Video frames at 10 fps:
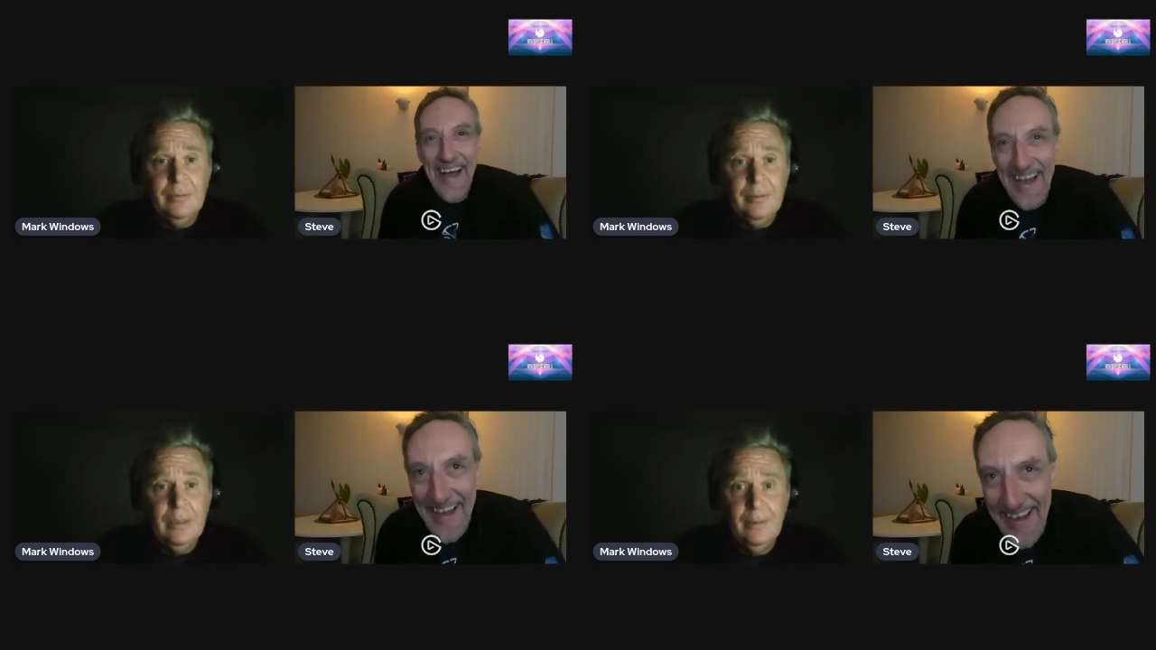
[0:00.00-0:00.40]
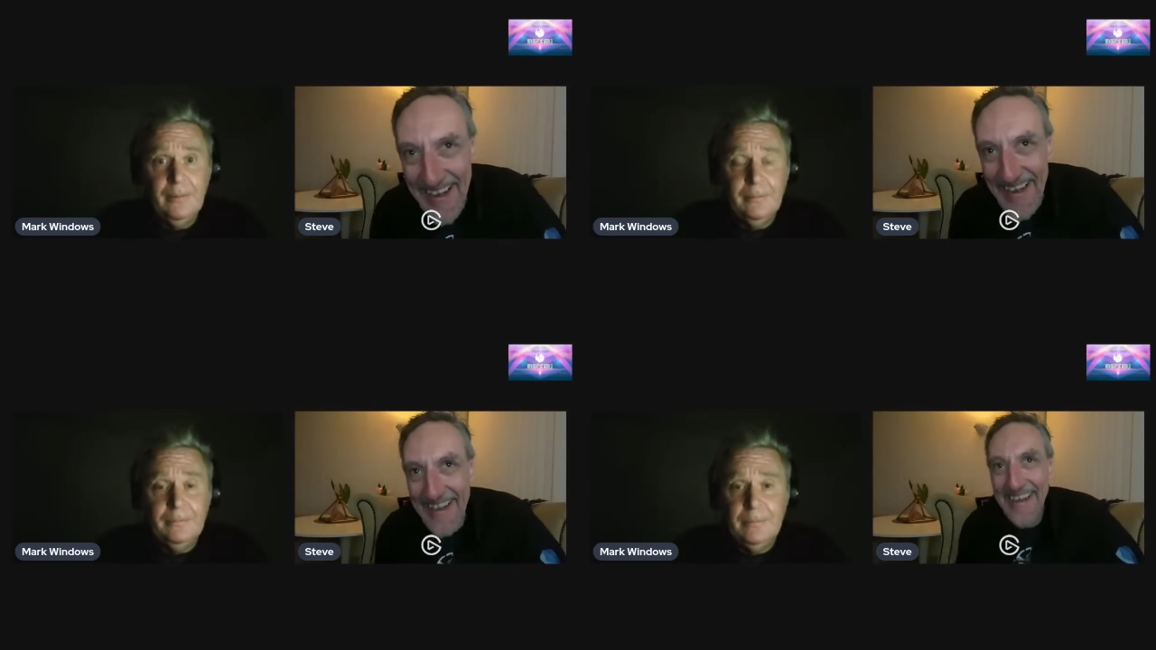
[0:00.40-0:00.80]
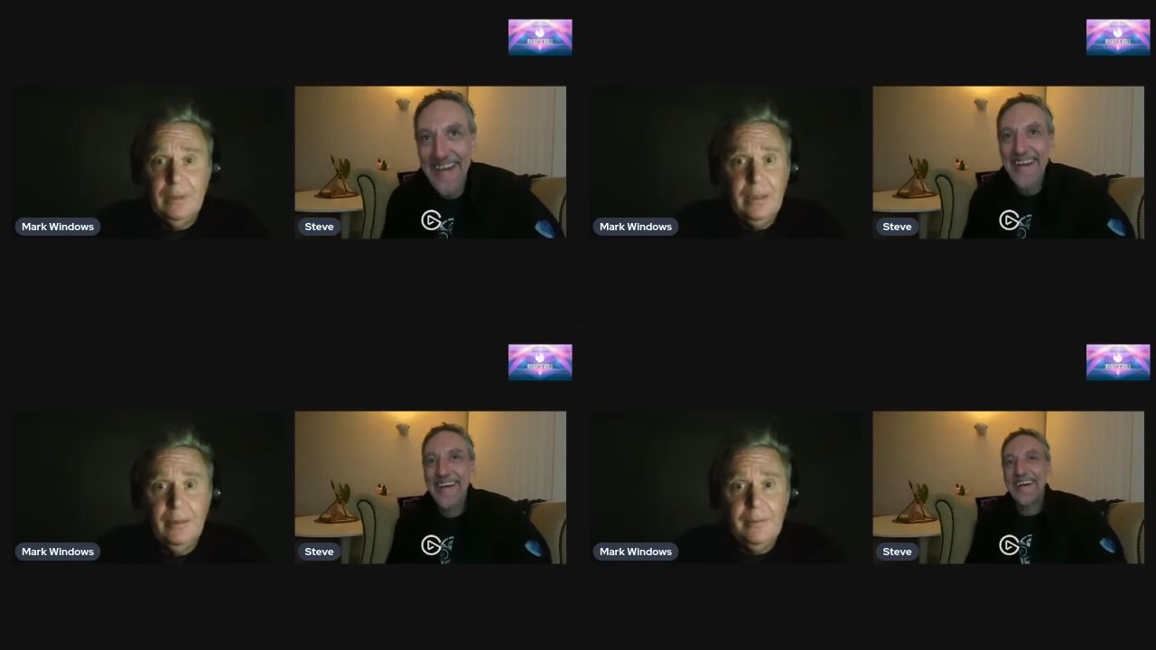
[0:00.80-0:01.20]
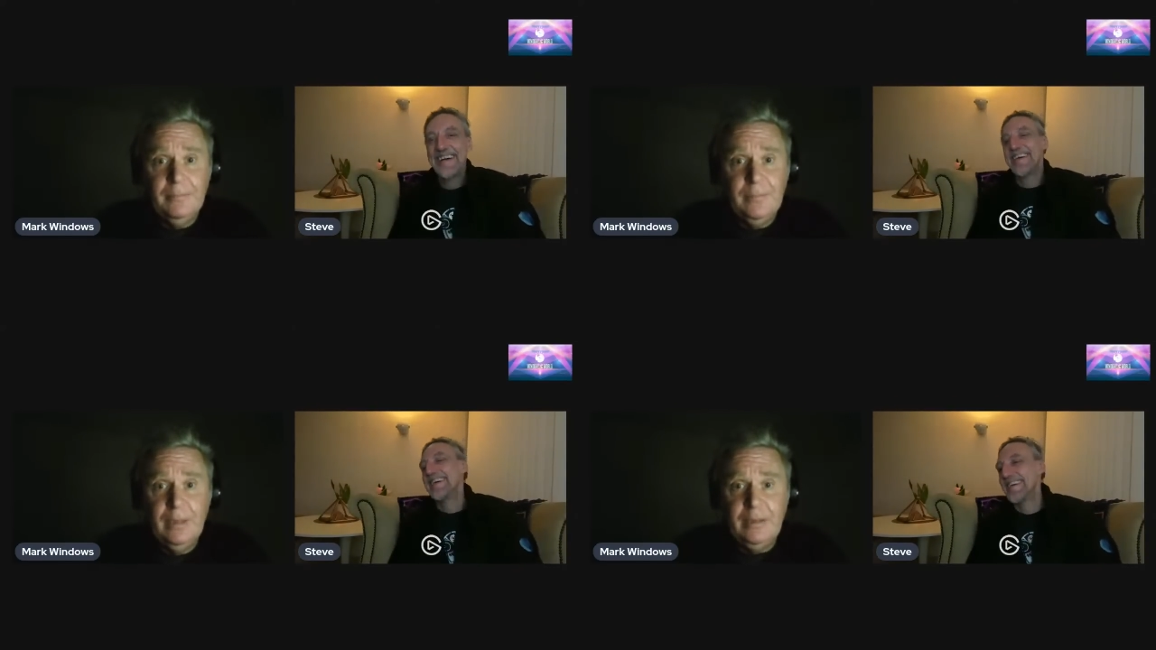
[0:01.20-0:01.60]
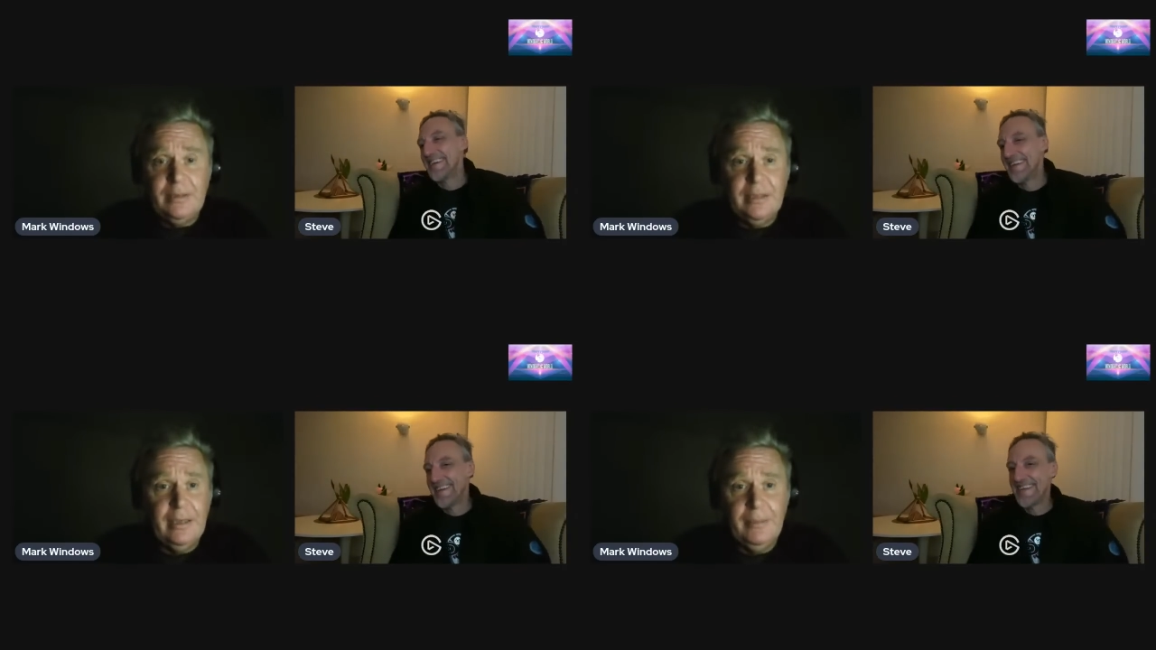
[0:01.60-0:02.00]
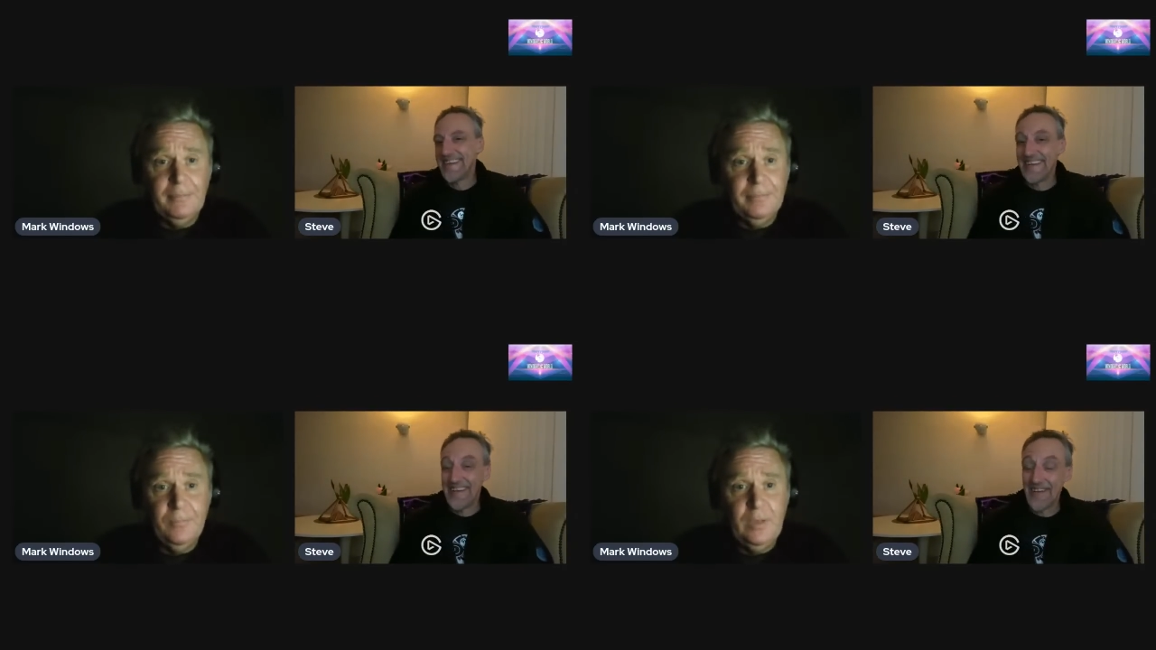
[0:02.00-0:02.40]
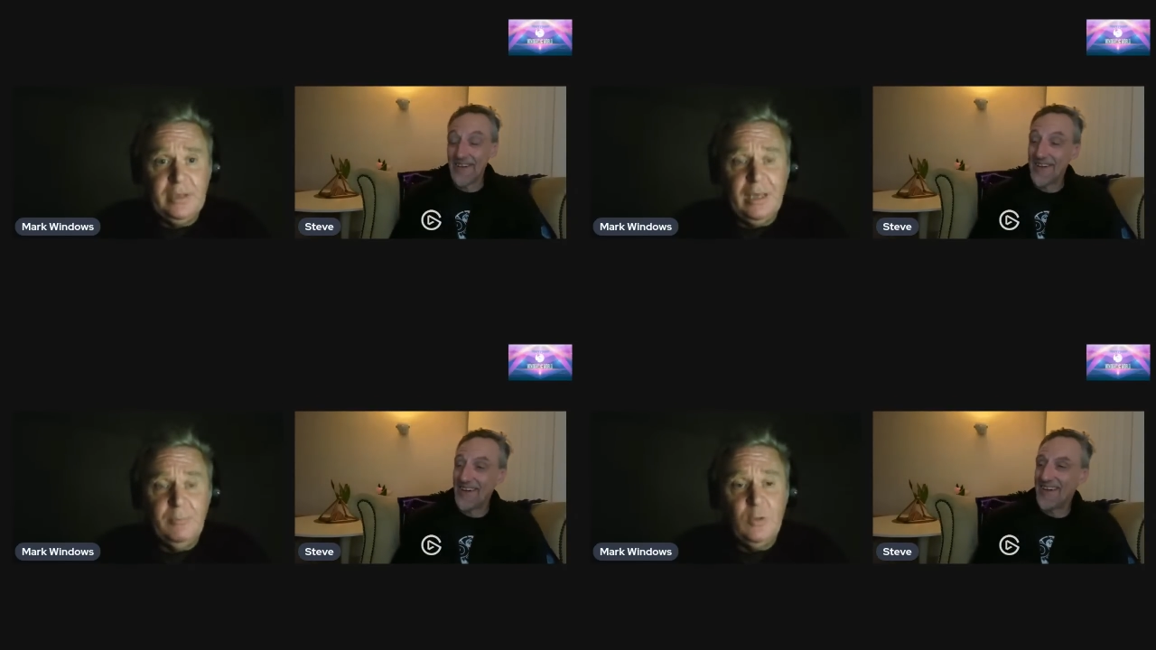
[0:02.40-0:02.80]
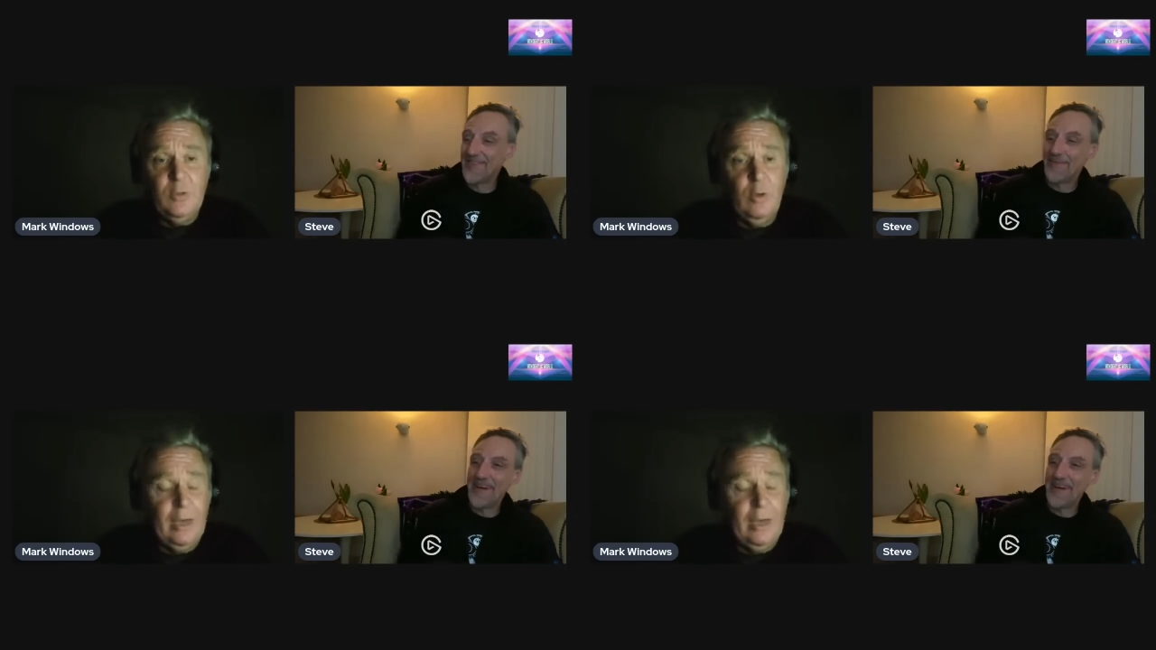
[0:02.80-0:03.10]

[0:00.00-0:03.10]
Speaker 1: it's um, it's happened quick, hasn't it? It really has oh, happened quick.